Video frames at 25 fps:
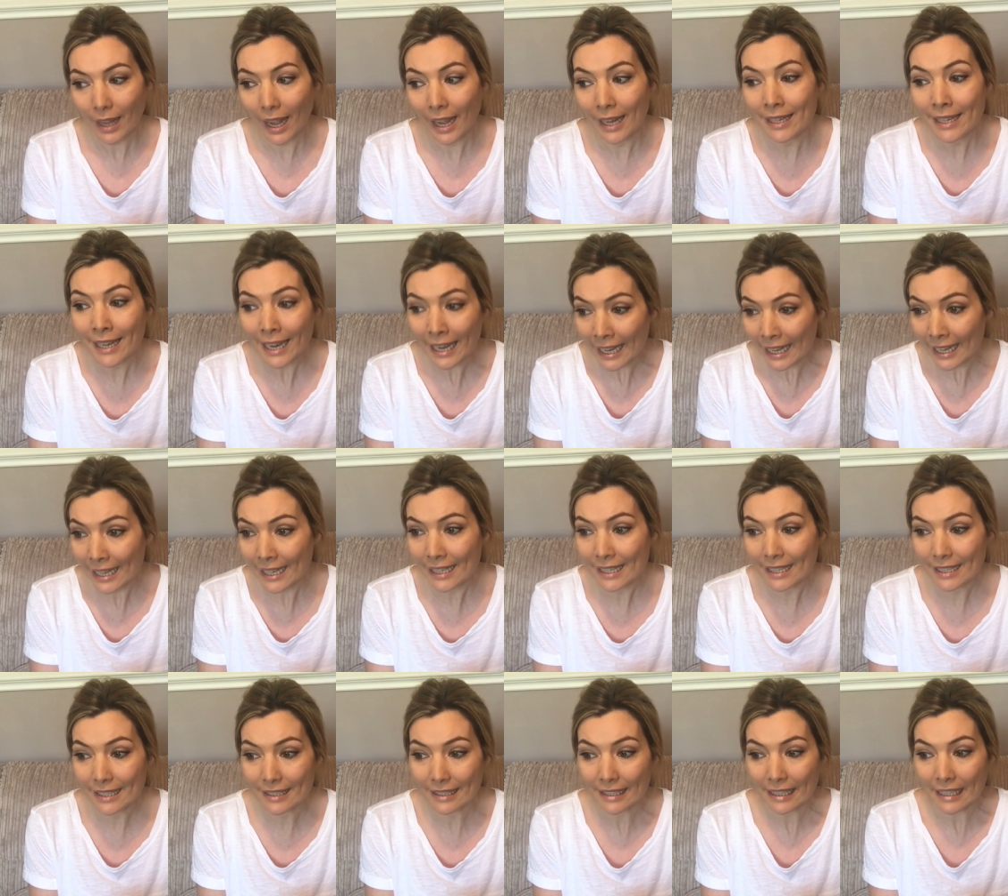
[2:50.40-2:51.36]
And yeah, it
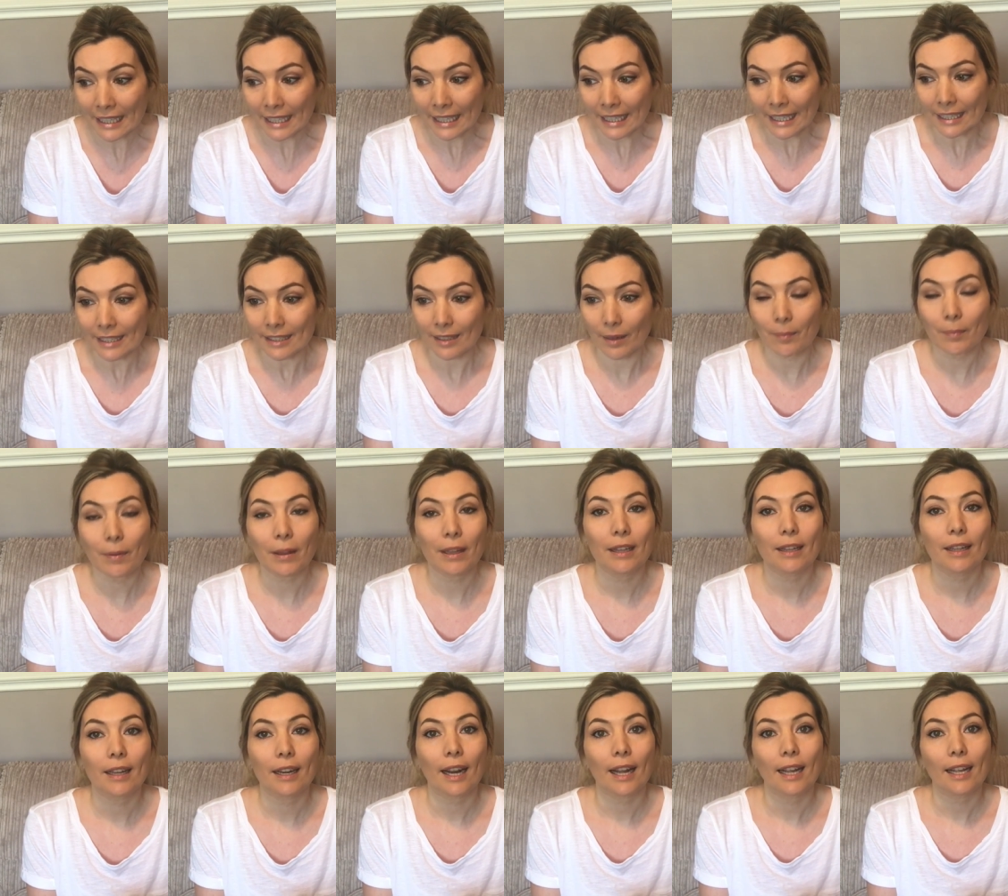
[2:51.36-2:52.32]
is something
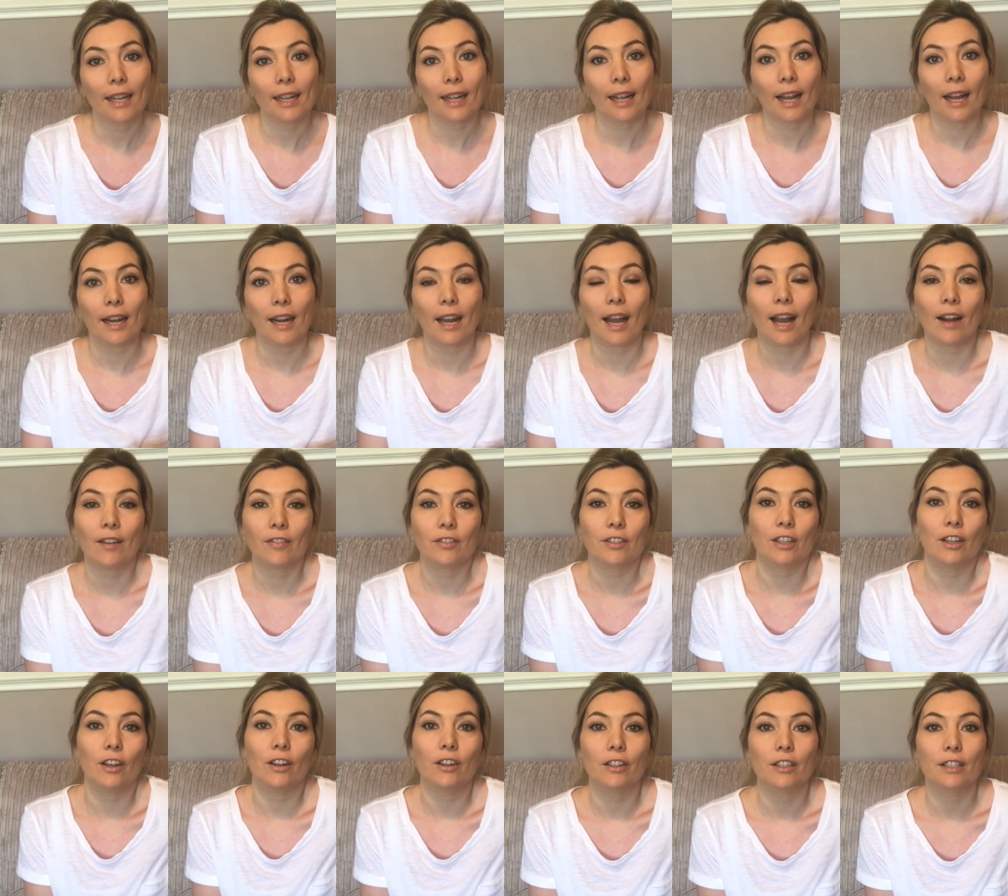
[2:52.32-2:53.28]
that I kind of have to
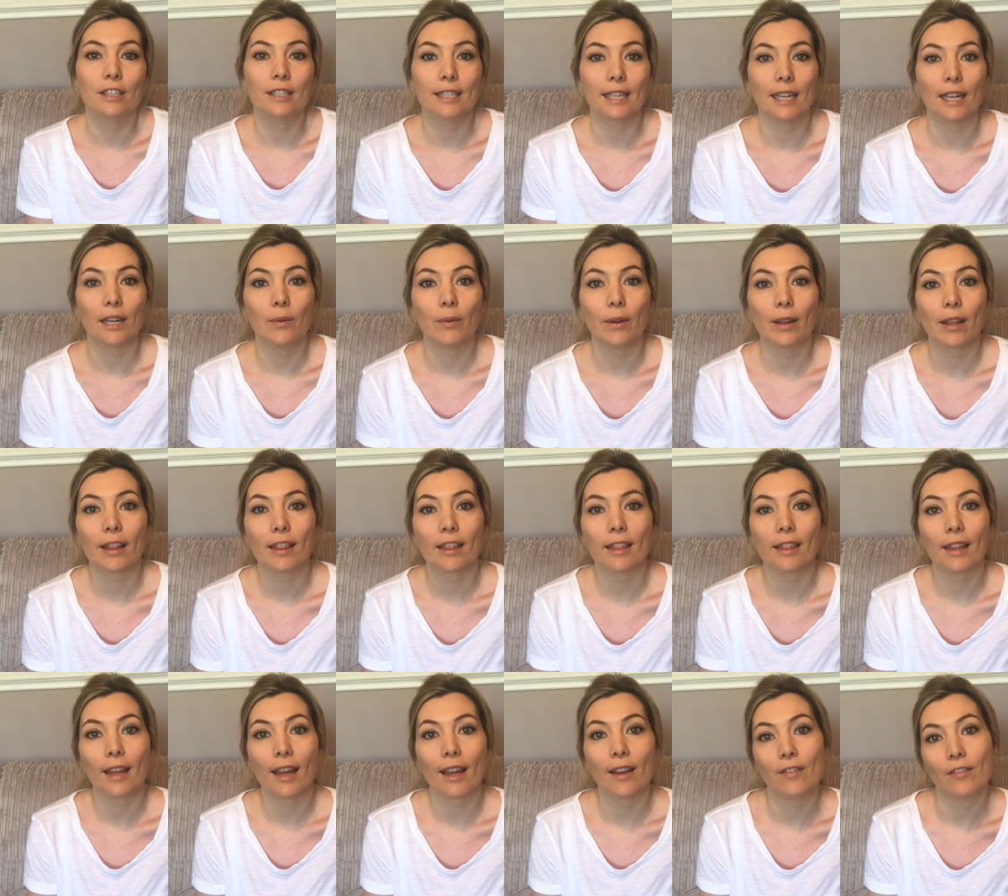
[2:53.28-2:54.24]
learn to deal with
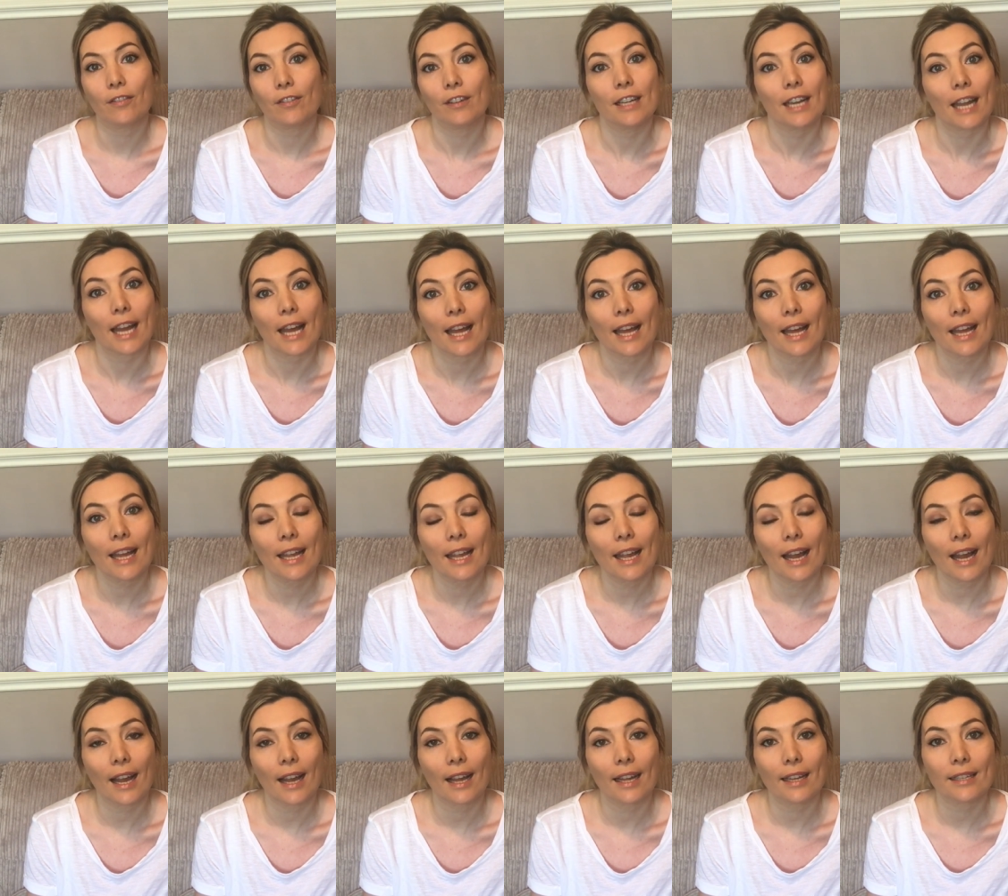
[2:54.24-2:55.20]
every day,
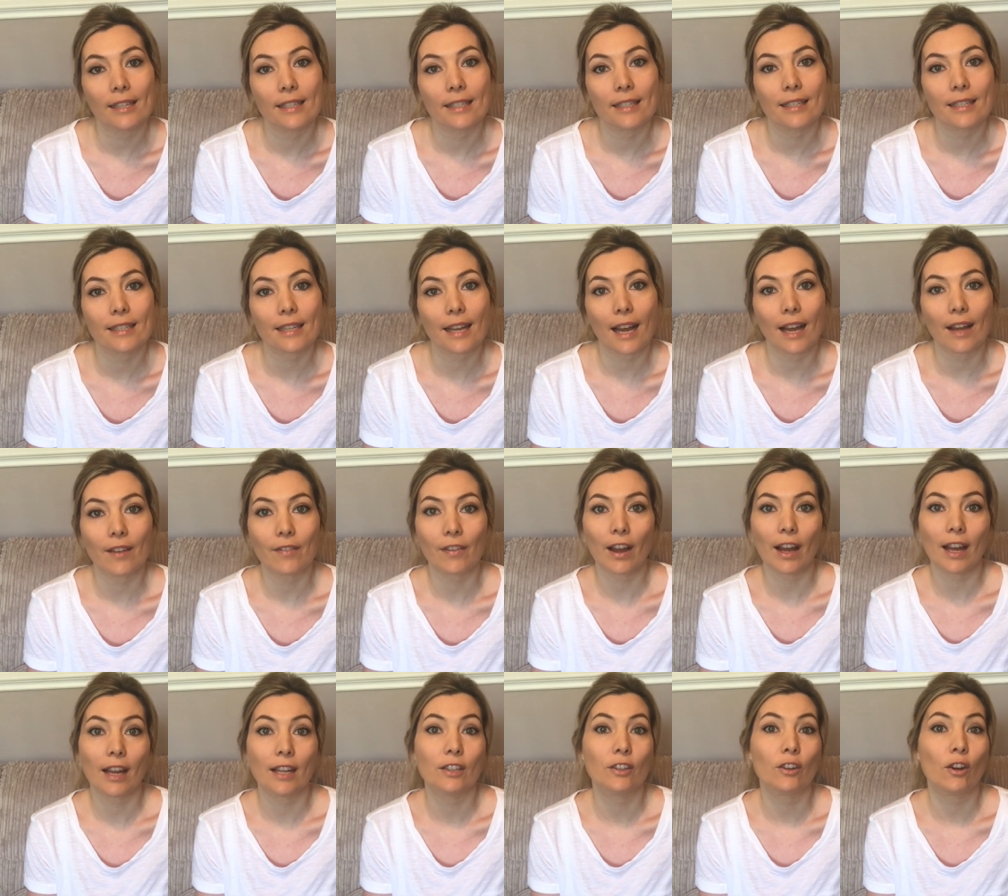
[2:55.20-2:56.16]
and I've
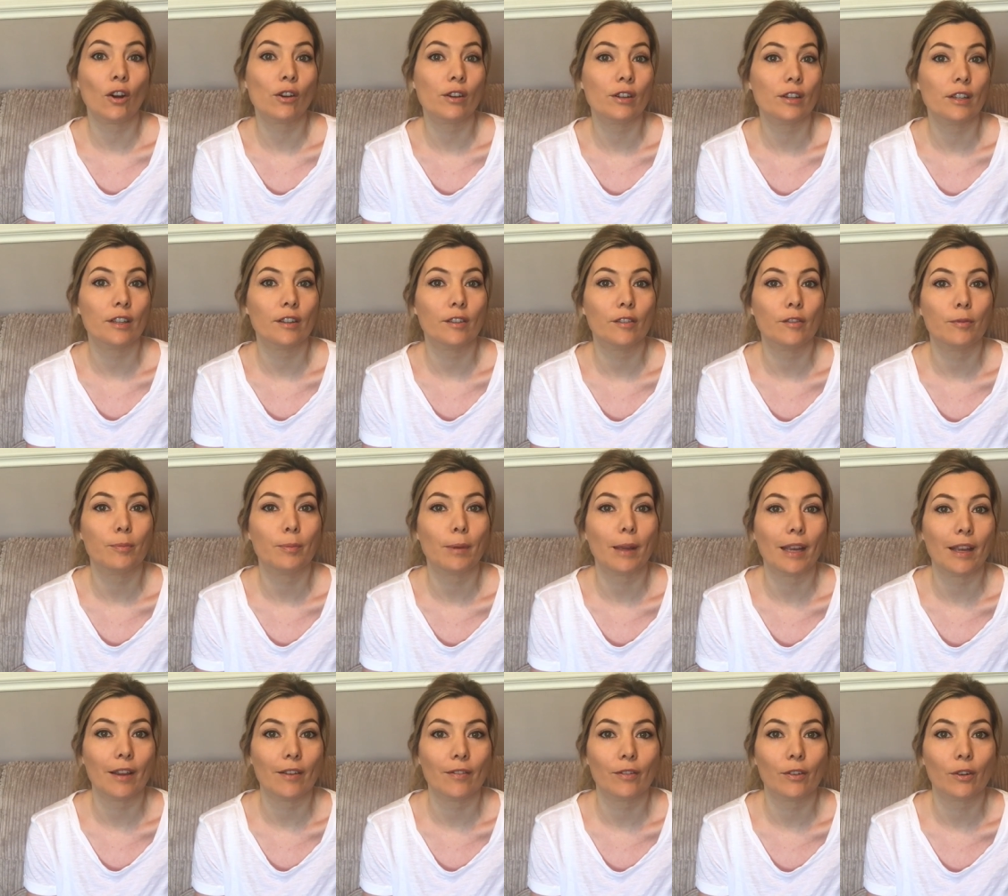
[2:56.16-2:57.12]
had cognitive
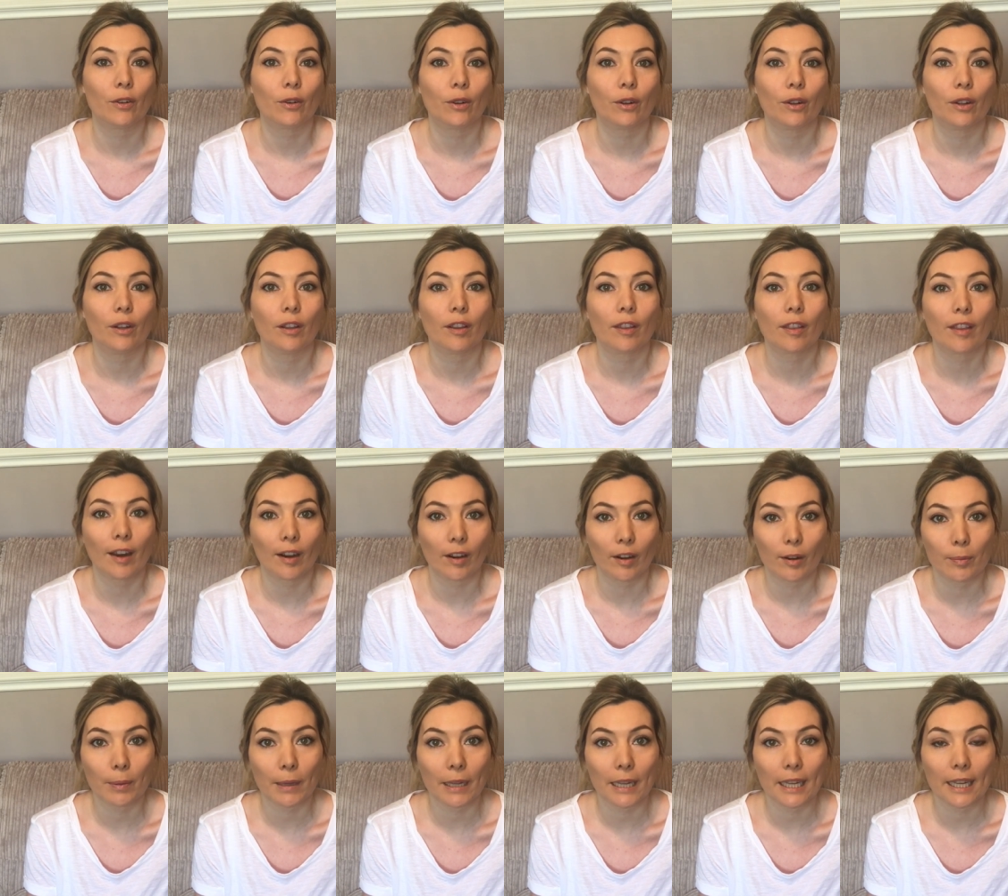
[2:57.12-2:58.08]
behavioral
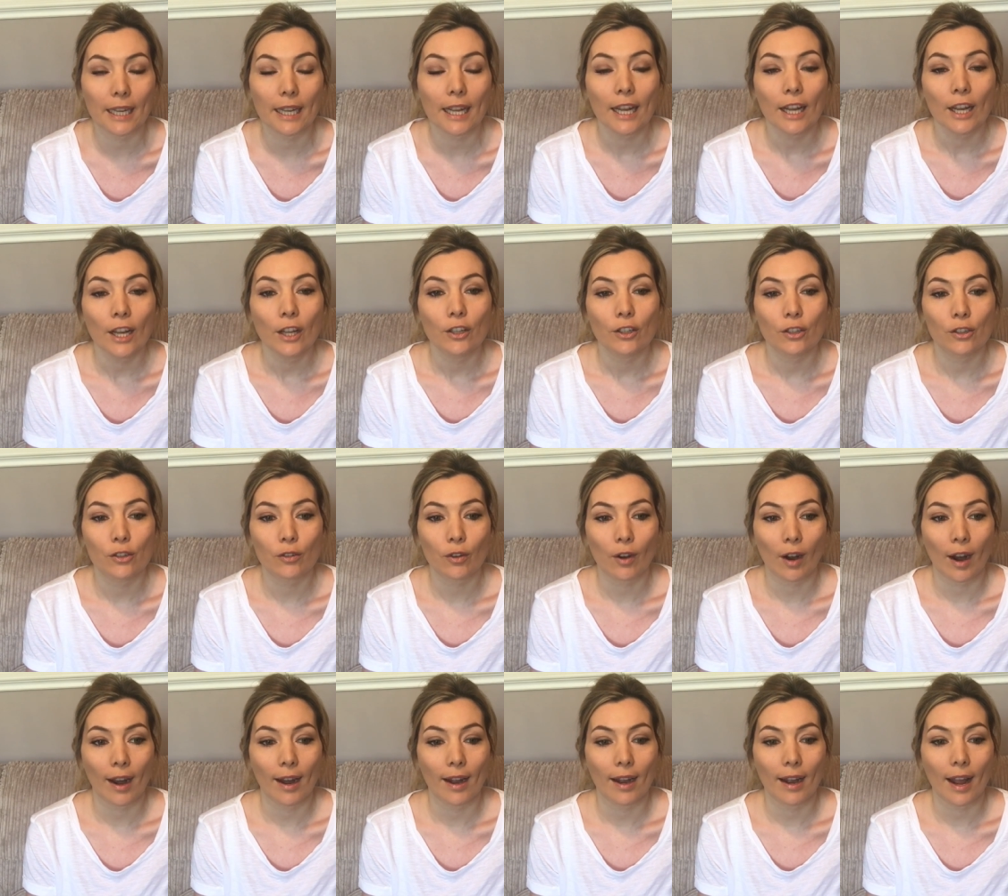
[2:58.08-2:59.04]
therapy to
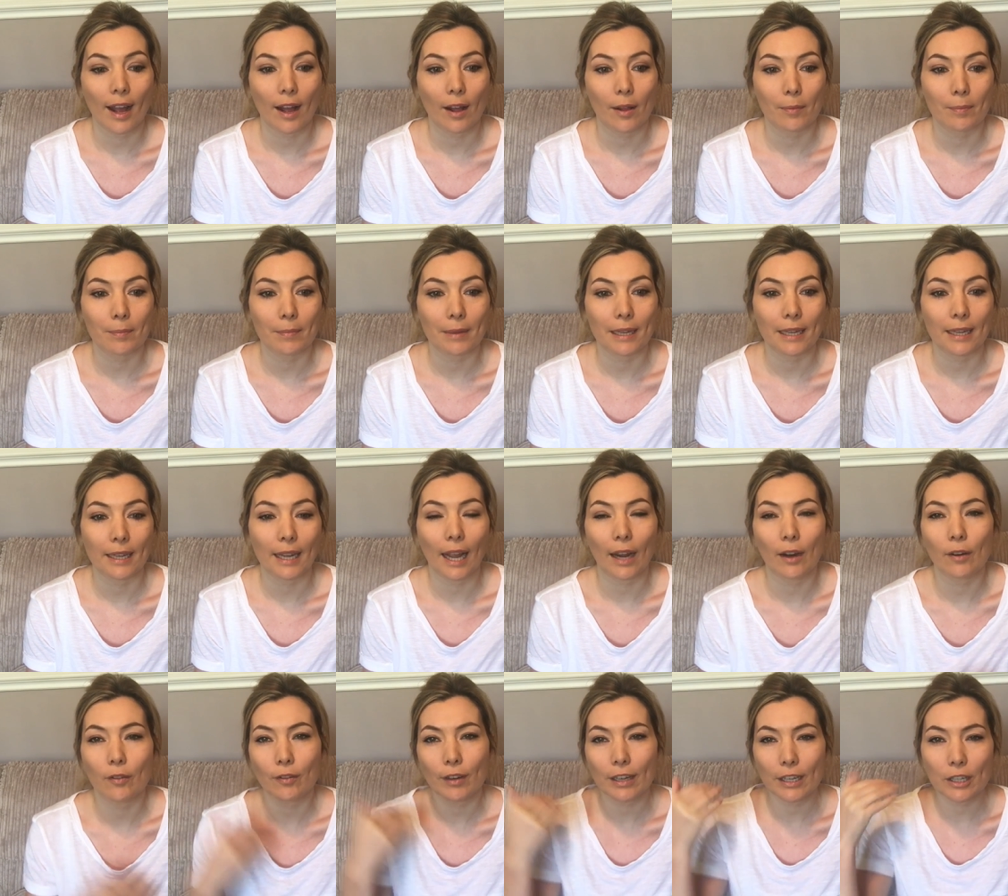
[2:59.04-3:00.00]
try and help me kind of